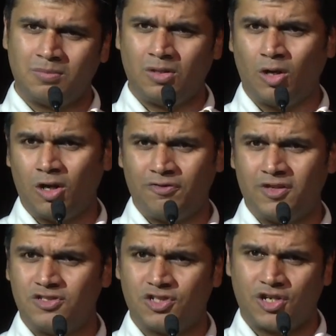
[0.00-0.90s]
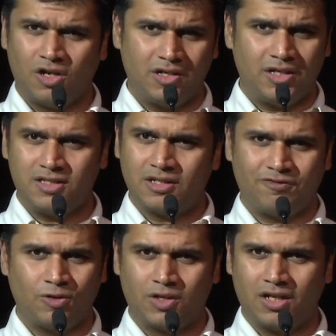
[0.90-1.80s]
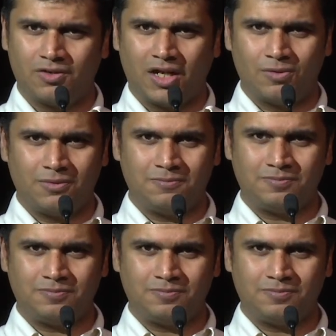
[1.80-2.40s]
A lot of insecurities are floating around.